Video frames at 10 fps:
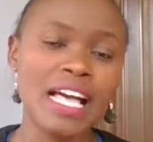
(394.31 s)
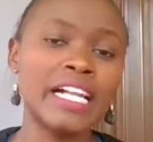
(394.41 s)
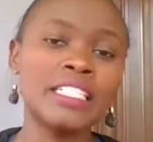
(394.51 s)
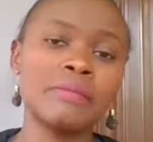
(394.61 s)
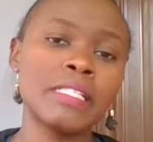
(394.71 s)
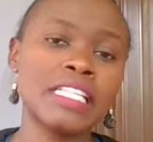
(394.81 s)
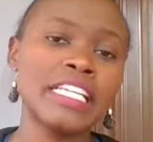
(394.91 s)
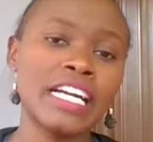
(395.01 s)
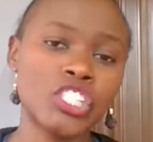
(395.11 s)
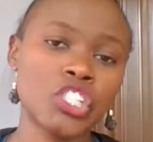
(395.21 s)
ultimately
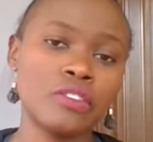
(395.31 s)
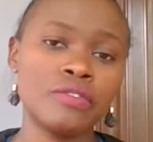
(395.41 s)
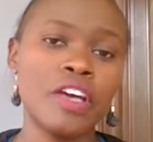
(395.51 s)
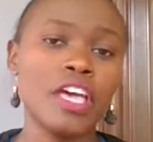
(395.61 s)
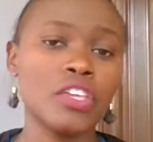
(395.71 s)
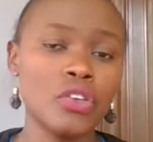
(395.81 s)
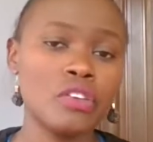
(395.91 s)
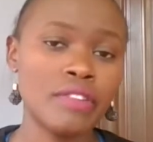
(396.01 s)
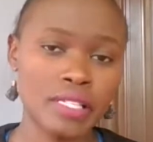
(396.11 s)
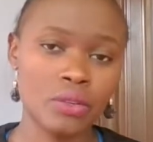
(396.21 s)
achieve
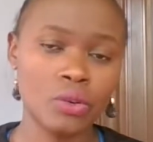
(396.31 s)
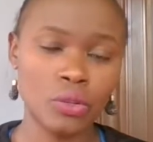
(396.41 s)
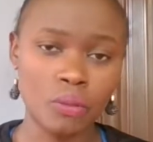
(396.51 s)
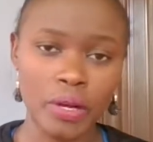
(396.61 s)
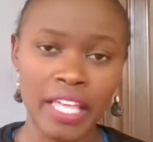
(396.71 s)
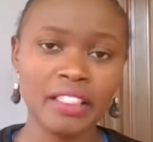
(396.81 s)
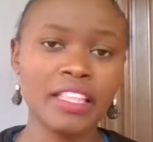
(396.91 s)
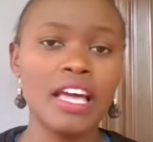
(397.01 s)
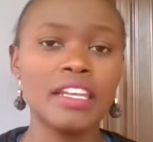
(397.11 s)
universal global health.